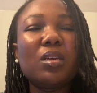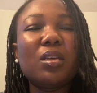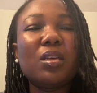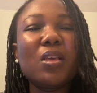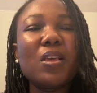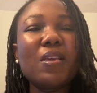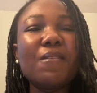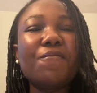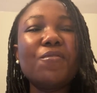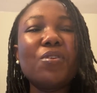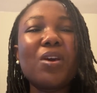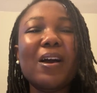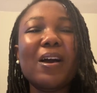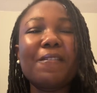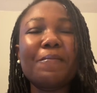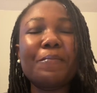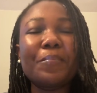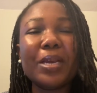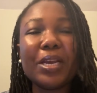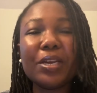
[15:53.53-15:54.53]
If you
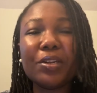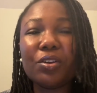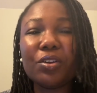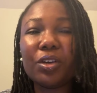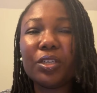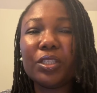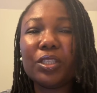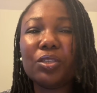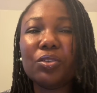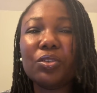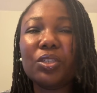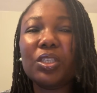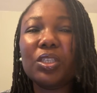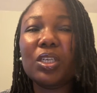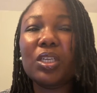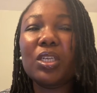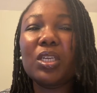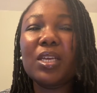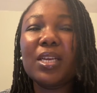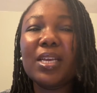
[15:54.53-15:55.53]
have paid your
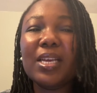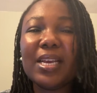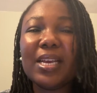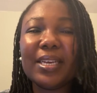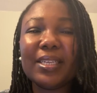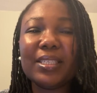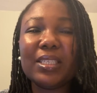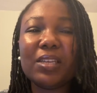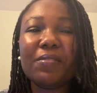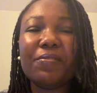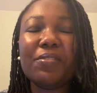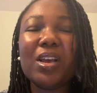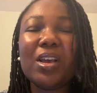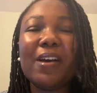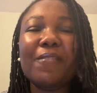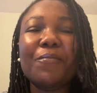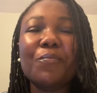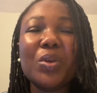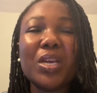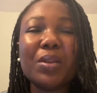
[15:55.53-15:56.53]
tuition, yes. If you
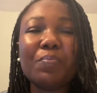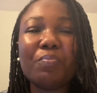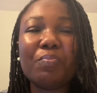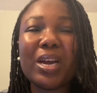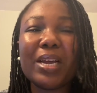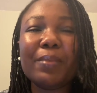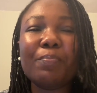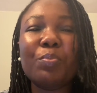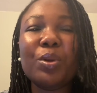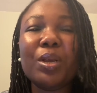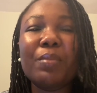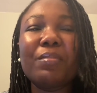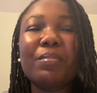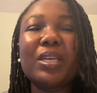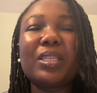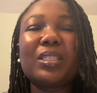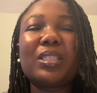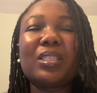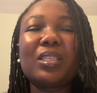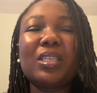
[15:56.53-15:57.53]
have made part
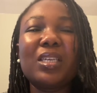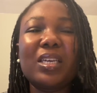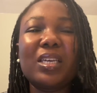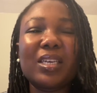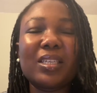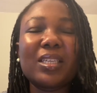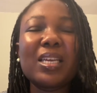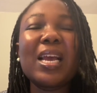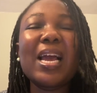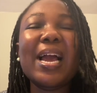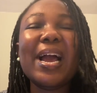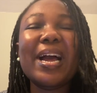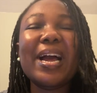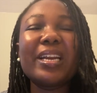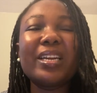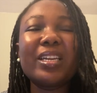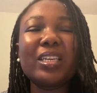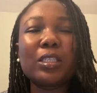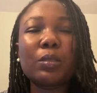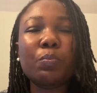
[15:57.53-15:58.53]
payment, yes.
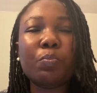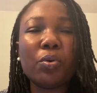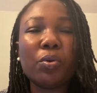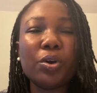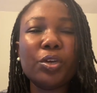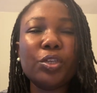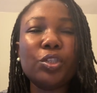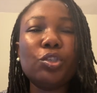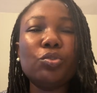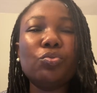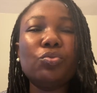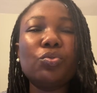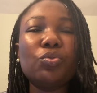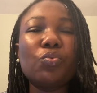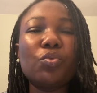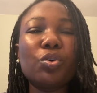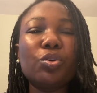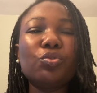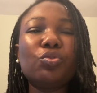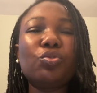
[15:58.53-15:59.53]
At this point, you would
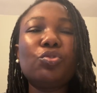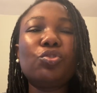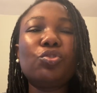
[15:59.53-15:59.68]
want to